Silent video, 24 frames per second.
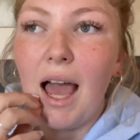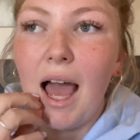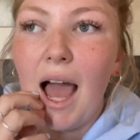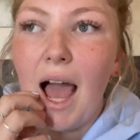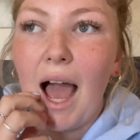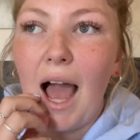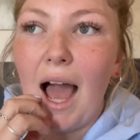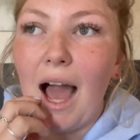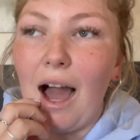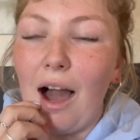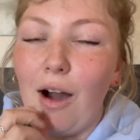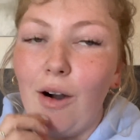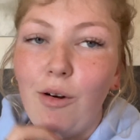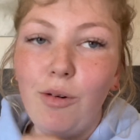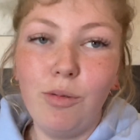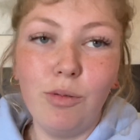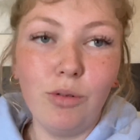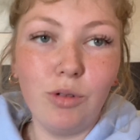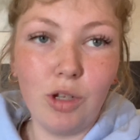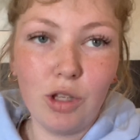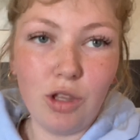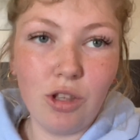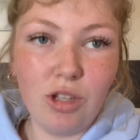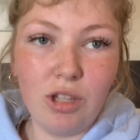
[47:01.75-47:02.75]
how
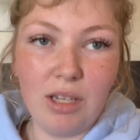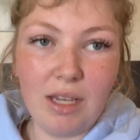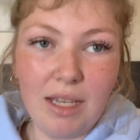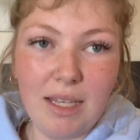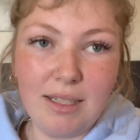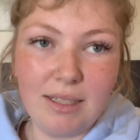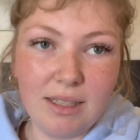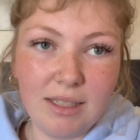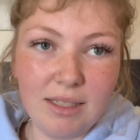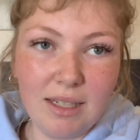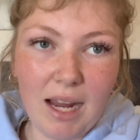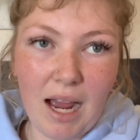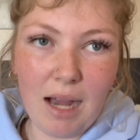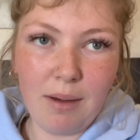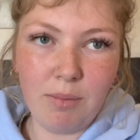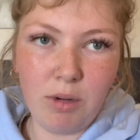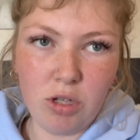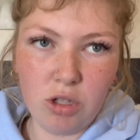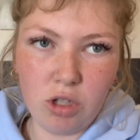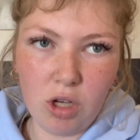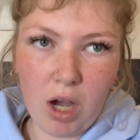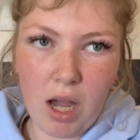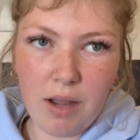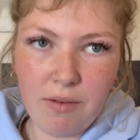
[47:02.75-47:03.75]
good she is and how
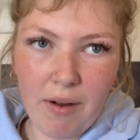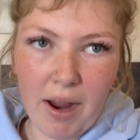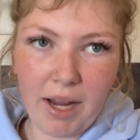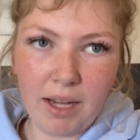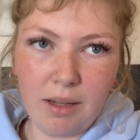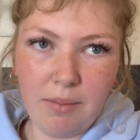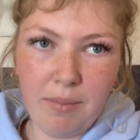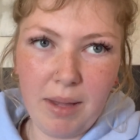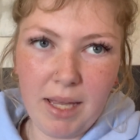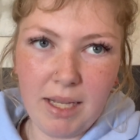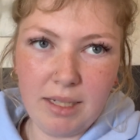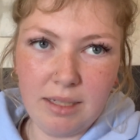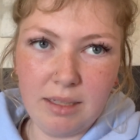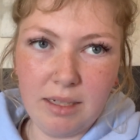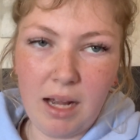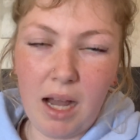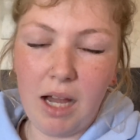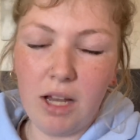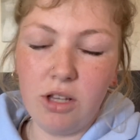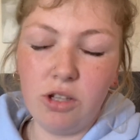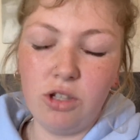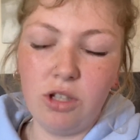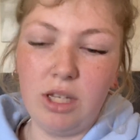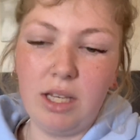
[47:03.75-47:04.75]
much I recommend
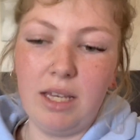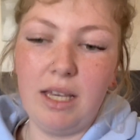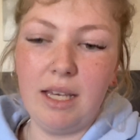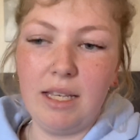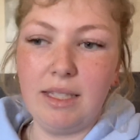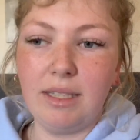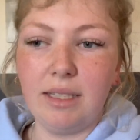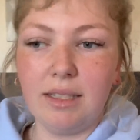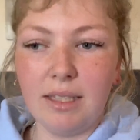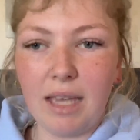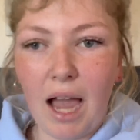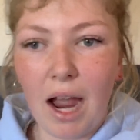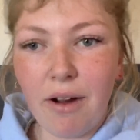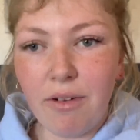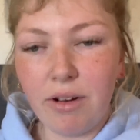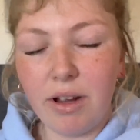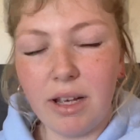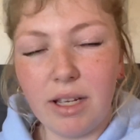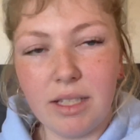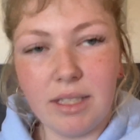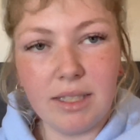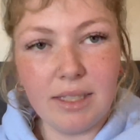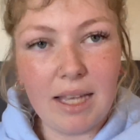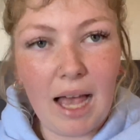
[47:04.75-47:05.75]
her. She is
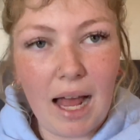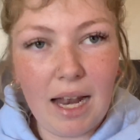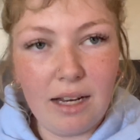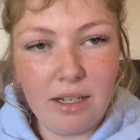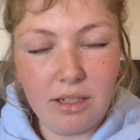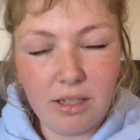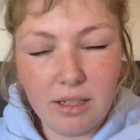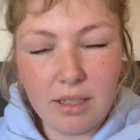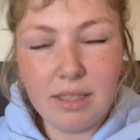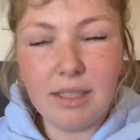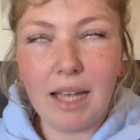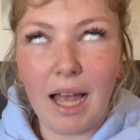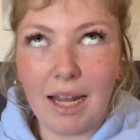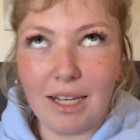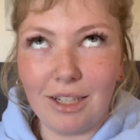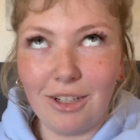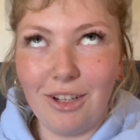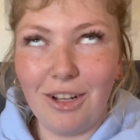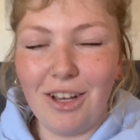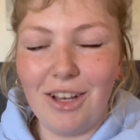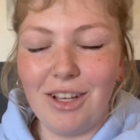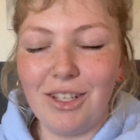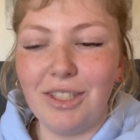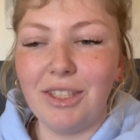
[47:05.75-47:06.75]
Garriott
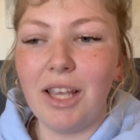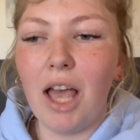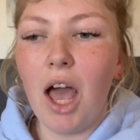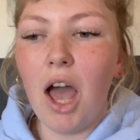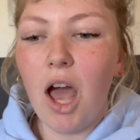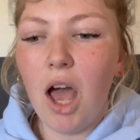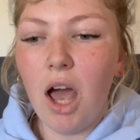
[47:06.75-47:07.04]
Saddlers.